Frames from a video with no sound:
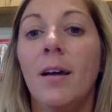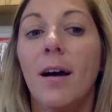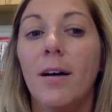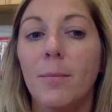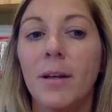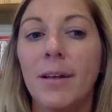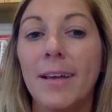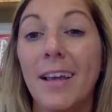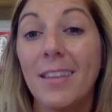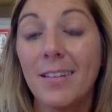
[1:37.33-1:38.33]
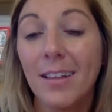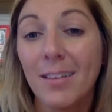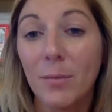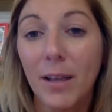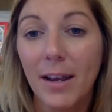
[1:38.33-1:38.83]
Um, in this
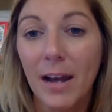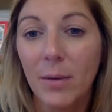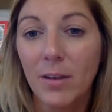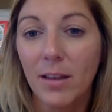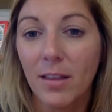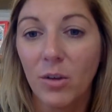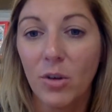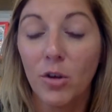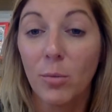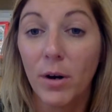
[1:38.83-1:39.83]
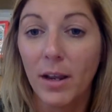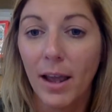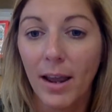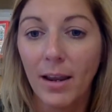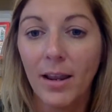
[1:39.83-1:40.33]
lesson plan, I would say that you could do
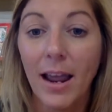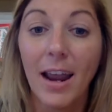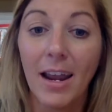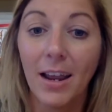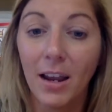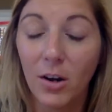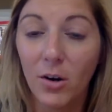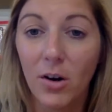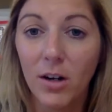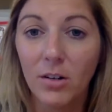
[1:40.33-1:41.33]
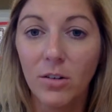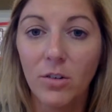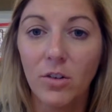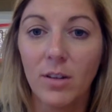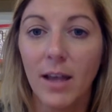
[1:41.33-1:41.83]
pre-K and kindergarten,
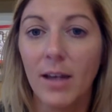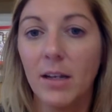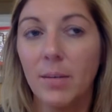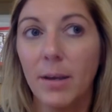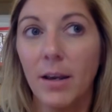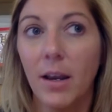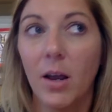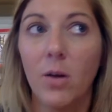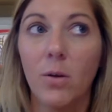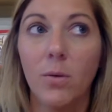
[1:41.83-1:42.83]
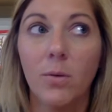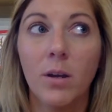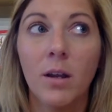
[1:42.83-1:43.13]
just kind of depending on